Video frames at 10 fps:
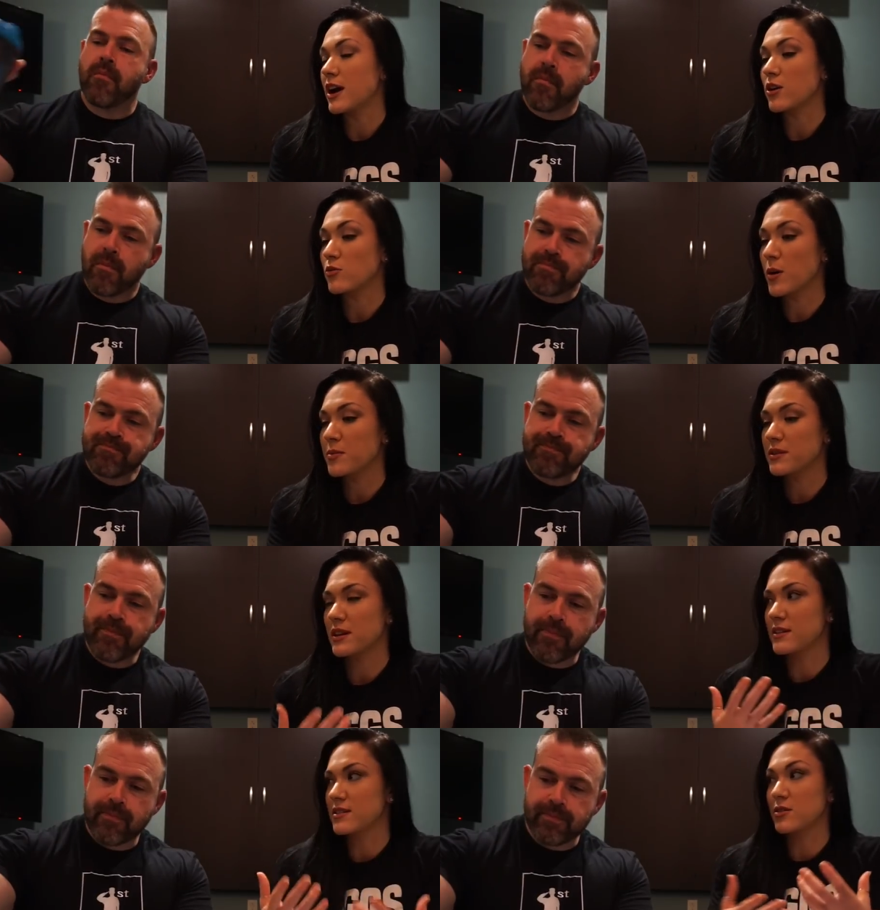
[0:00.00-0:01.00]
Speaker 1: higher reps and
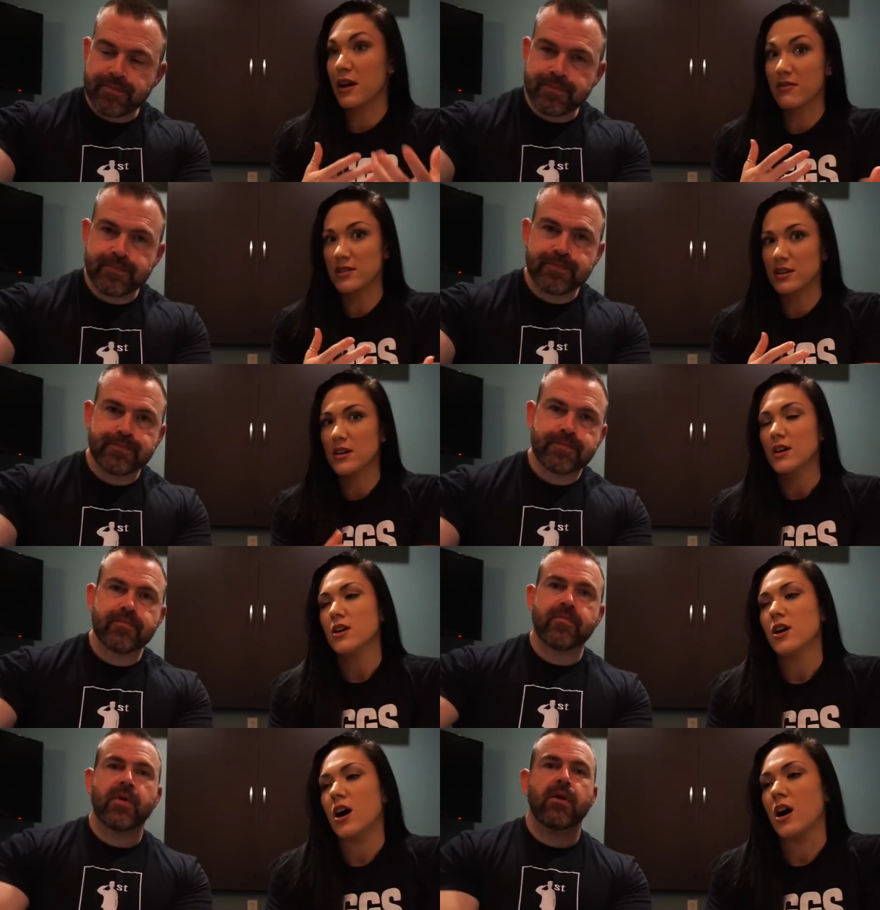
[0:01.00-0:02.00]
it's still heavy,
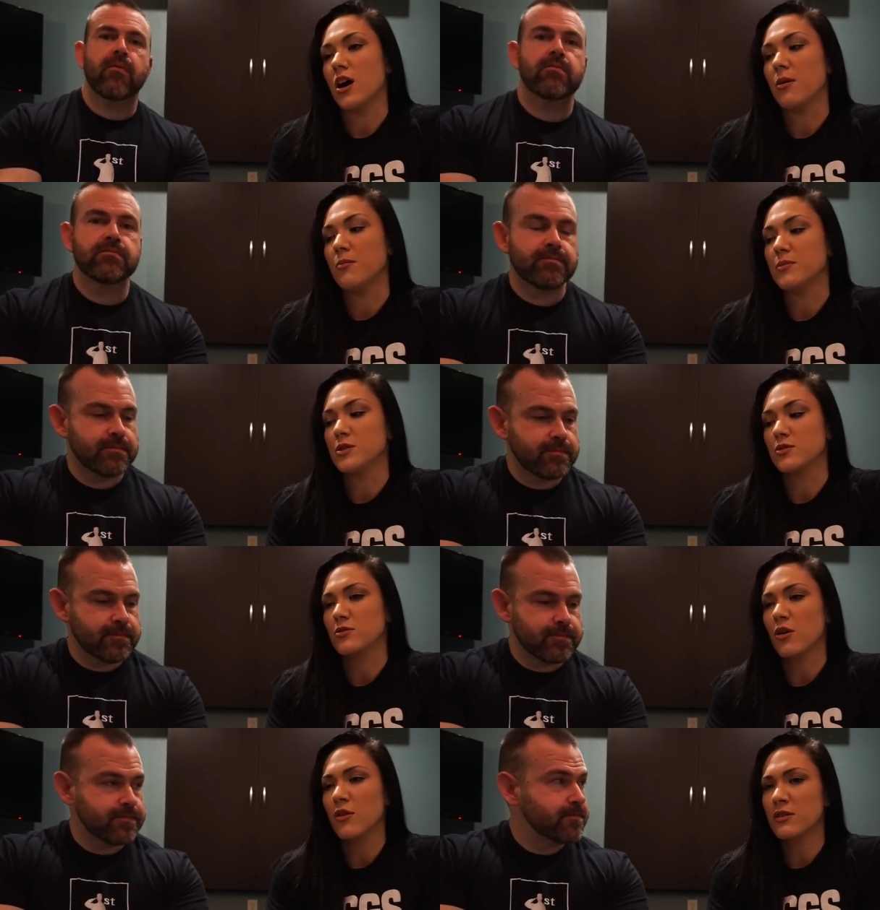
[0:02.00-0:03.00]
um, you know,
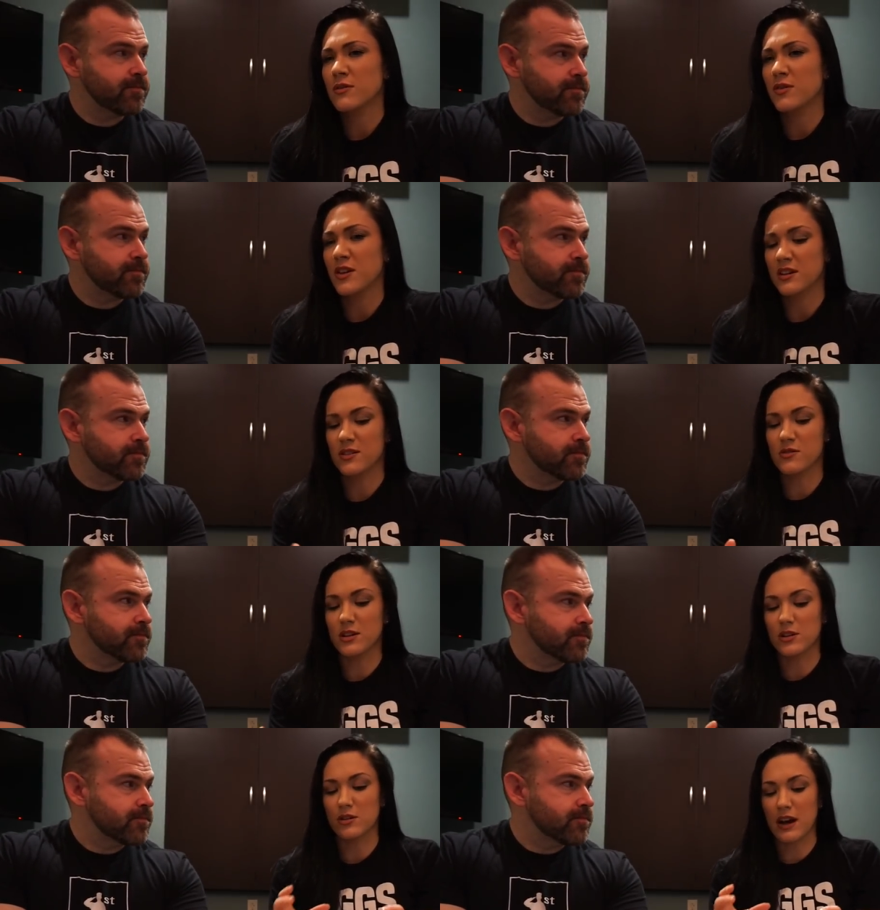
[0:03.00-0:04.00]
so all these different things that you
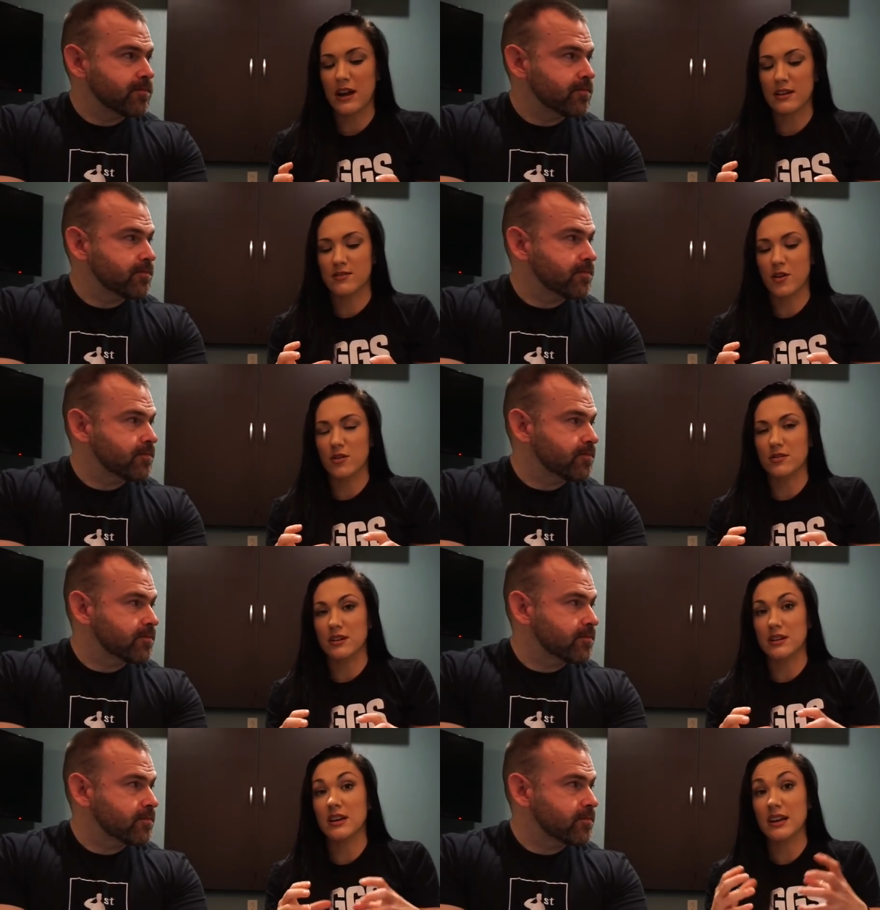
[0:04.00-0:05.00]
can look at as far as
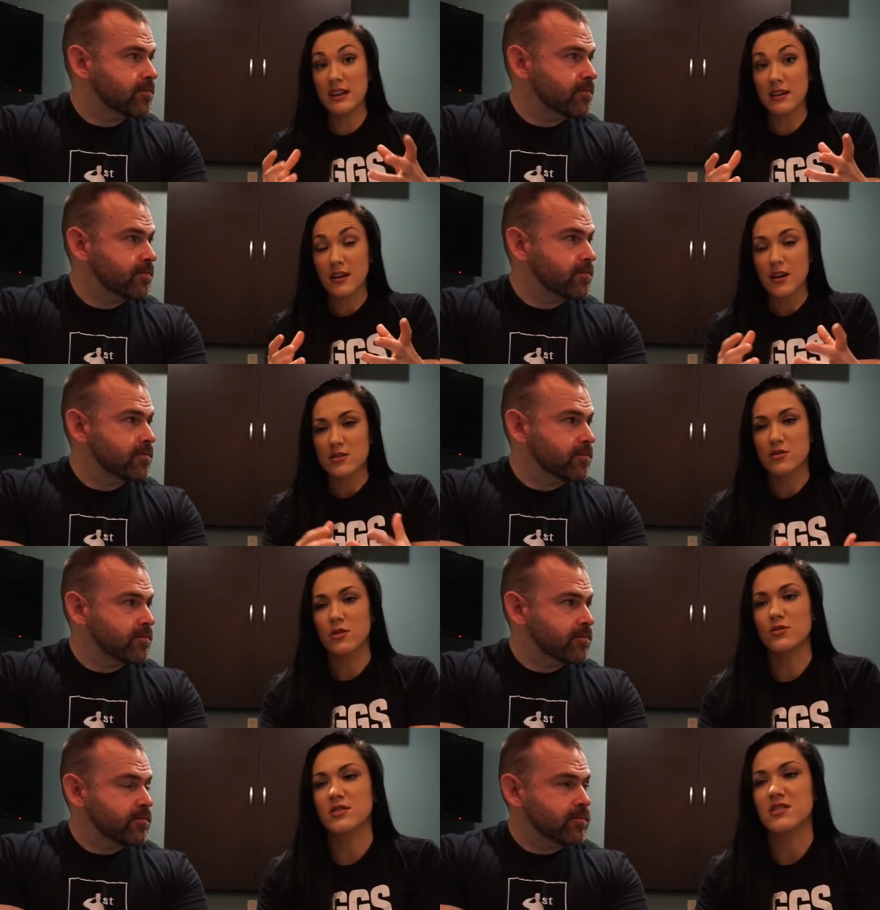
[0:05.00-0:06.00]
like HIIT. So
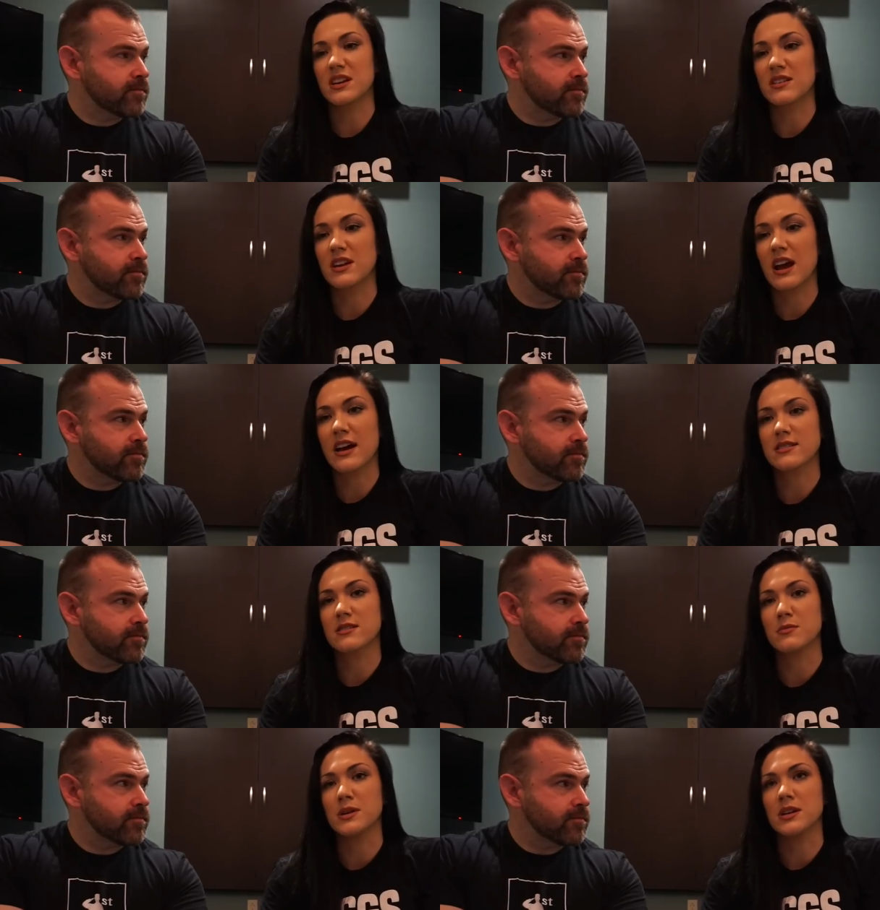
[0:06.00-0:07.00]
don't just think that it has to
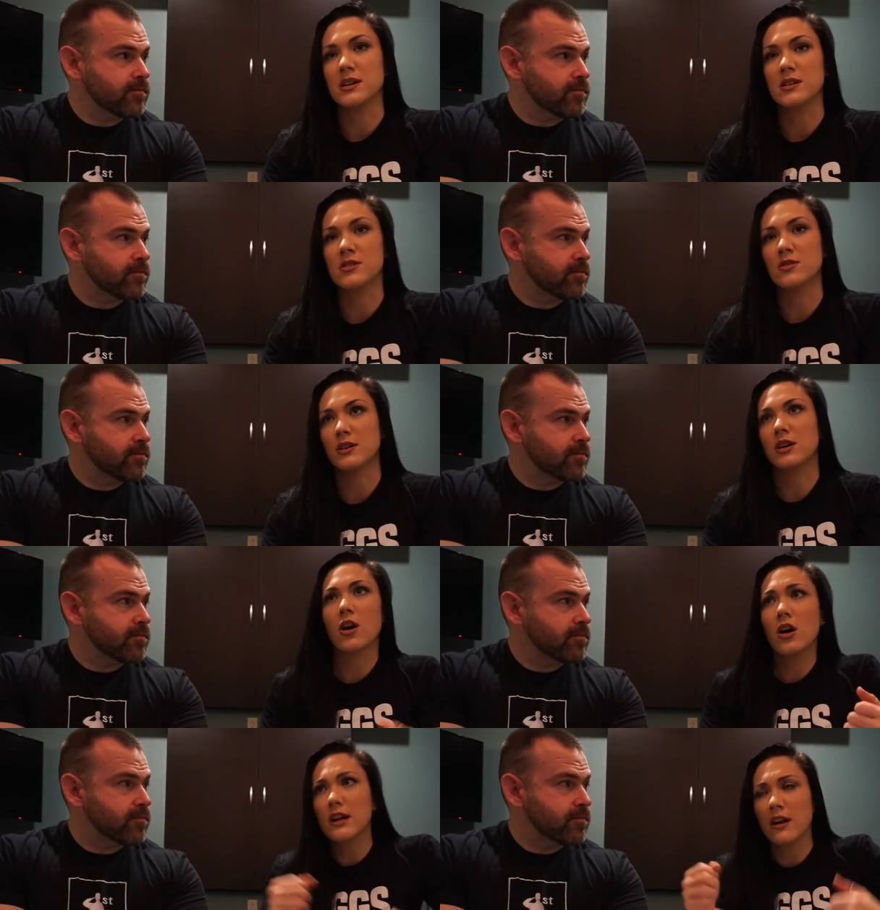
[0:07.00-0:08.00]
be, you know, like
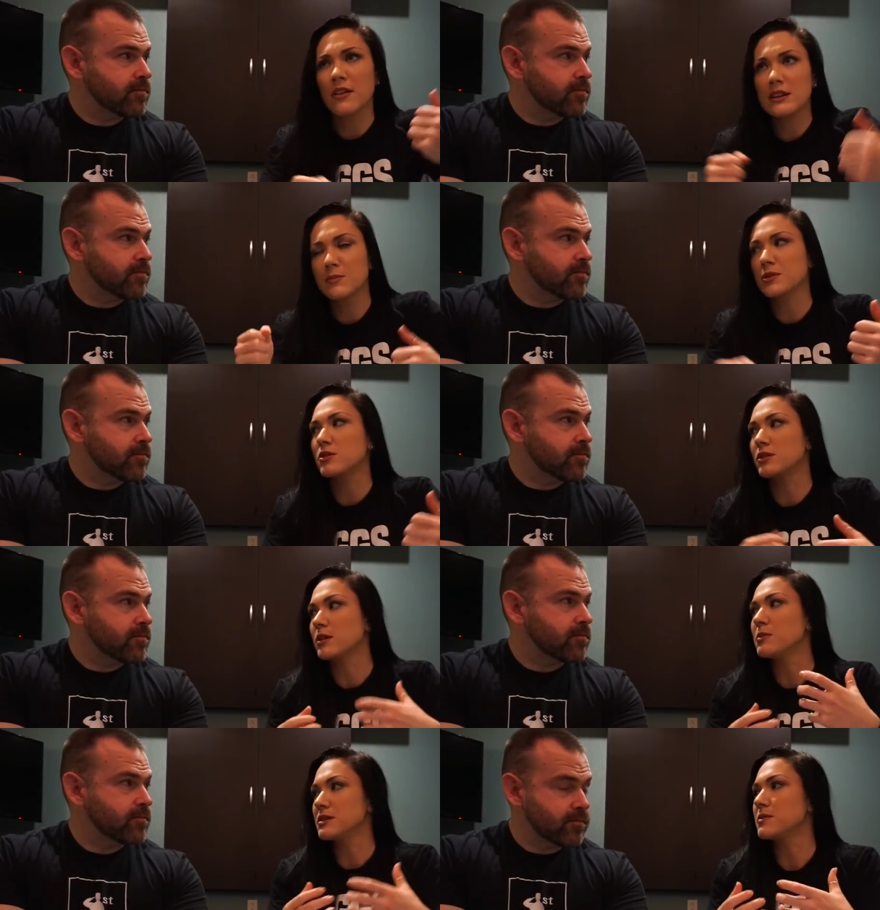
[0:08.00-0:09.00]
all out in the elliptical. It
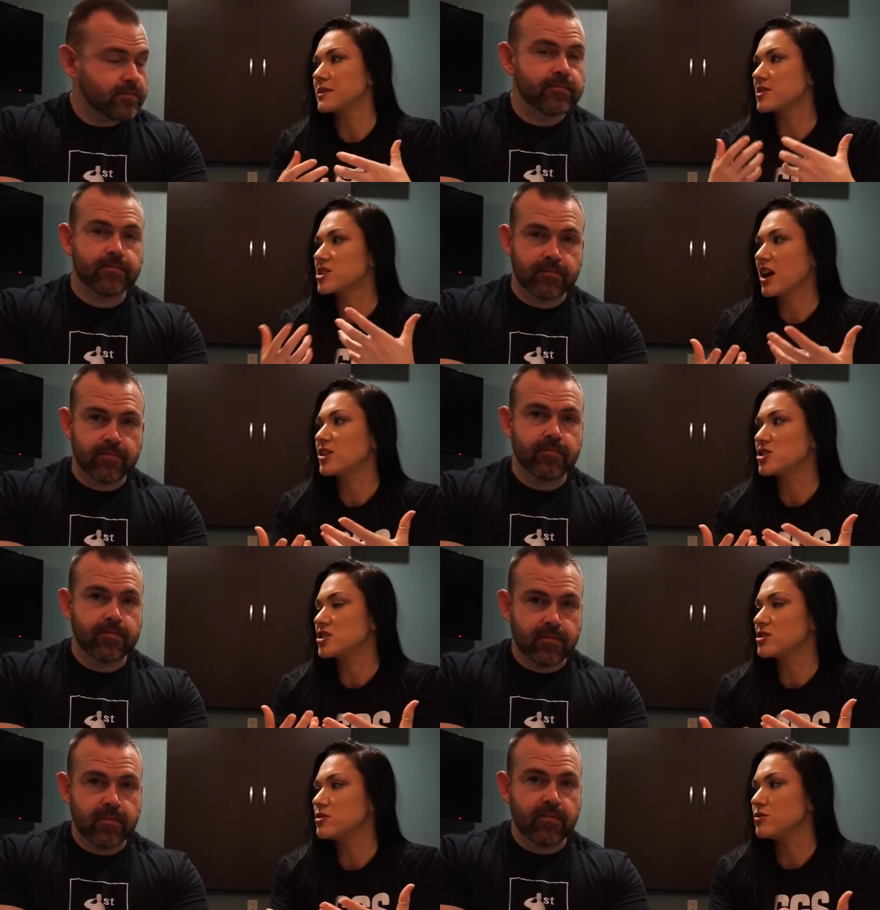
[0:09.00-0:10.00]
can be something that's
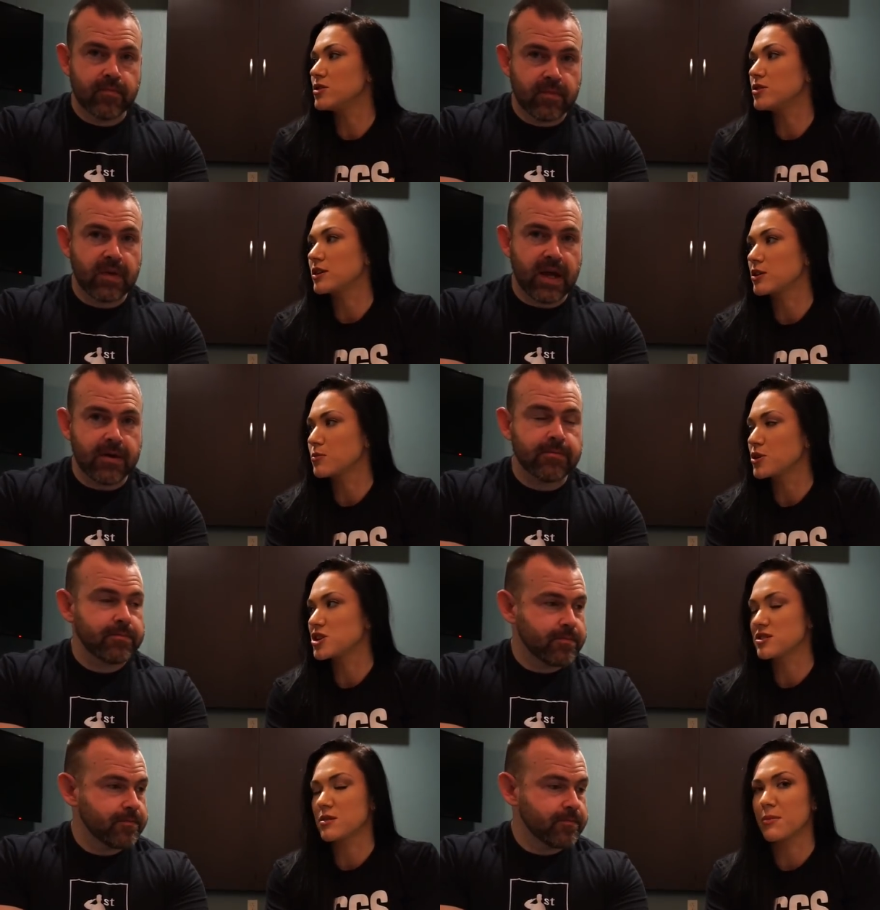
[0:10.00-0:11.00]
challenging too, you know, like yeah. you're
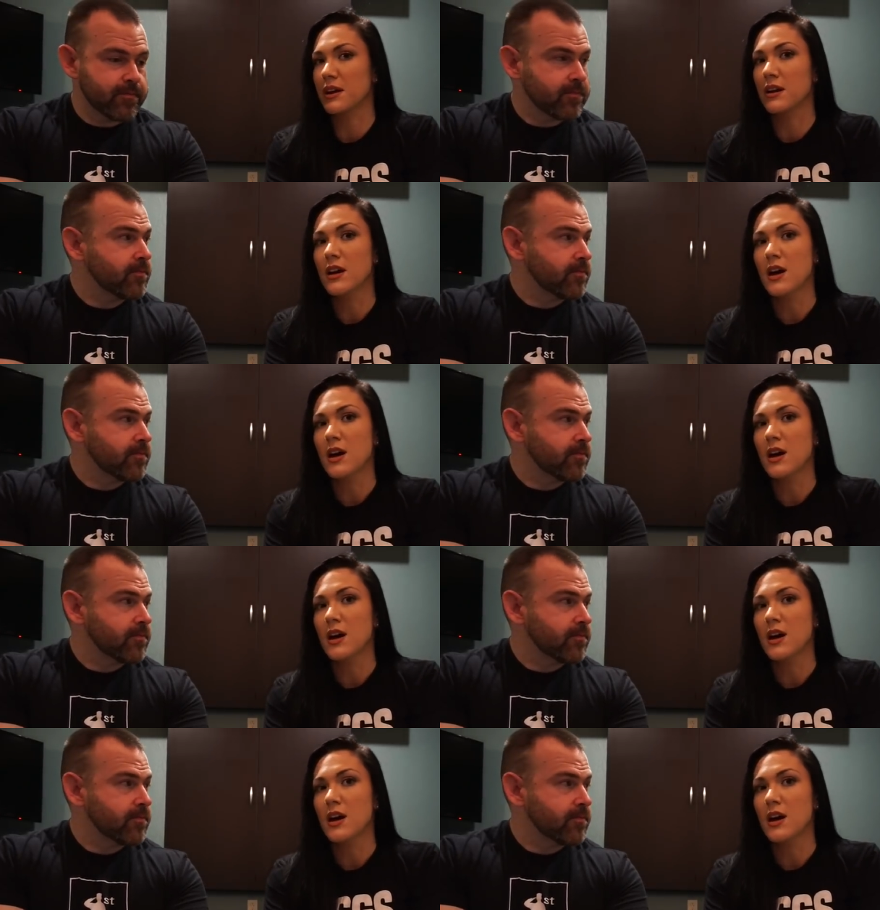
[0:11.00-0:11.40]
pushing something.